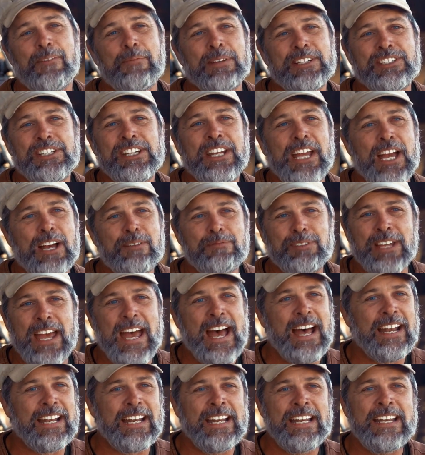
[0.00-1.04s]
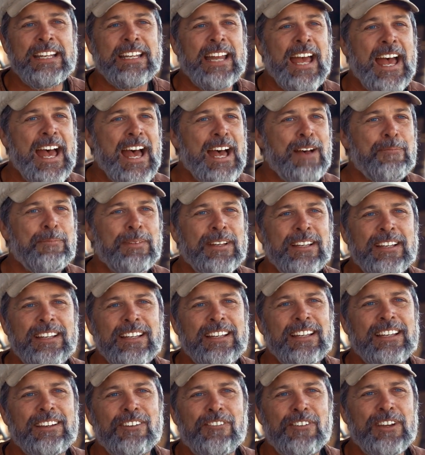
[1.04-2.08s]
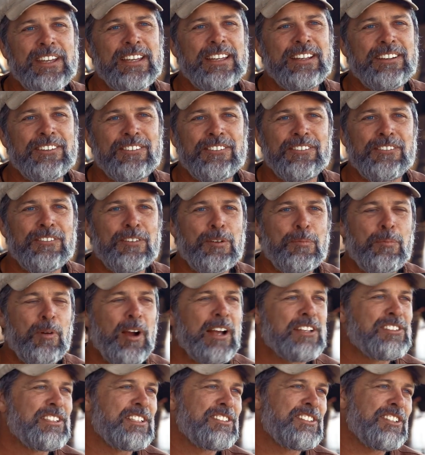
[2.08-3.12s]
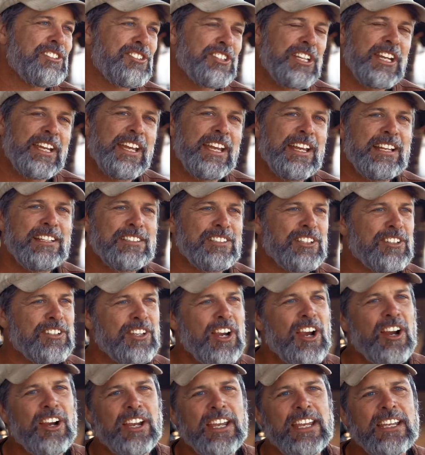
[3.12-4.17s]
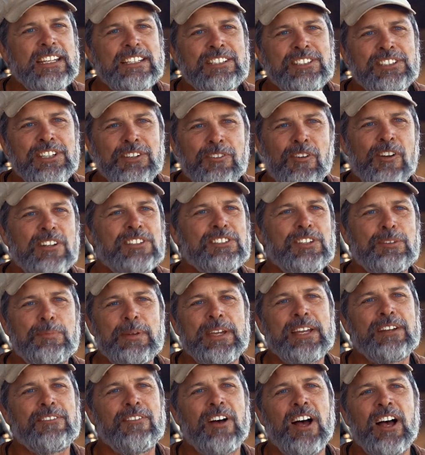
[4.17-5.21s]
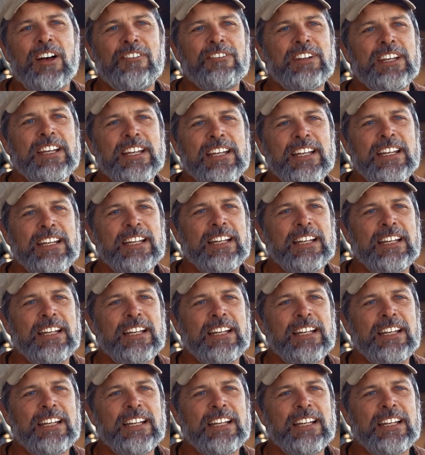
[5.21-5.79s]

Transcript: I mean, she comes out anytime we, we're processing chickens or turkeys. She wants to be involved in it.